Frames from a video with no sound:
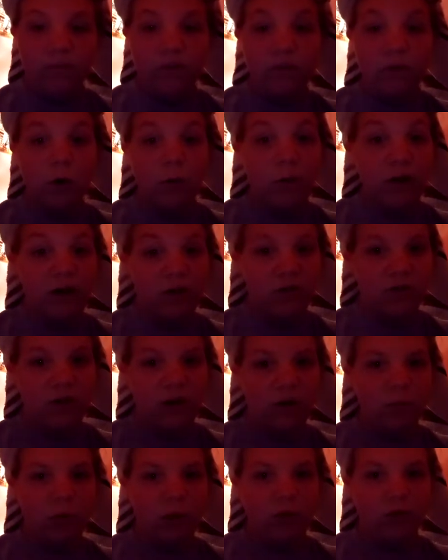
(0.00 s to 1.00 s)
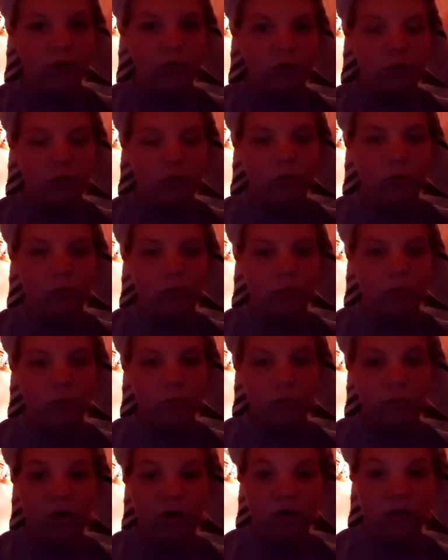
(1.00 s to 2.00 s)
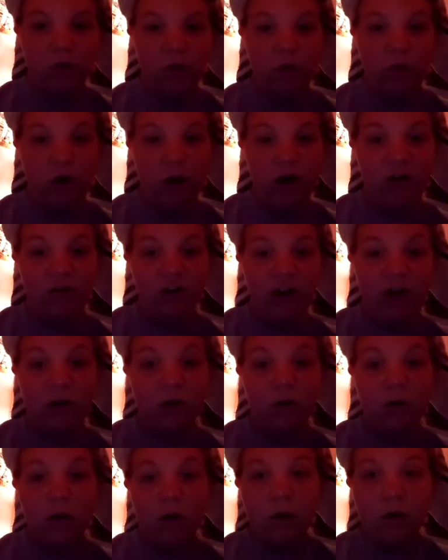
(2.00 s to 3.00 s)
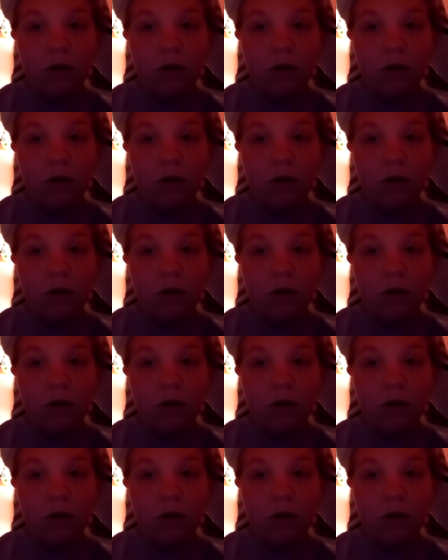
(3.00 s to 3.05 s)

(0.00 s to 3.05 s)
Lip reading: Nobody's getting my school contact.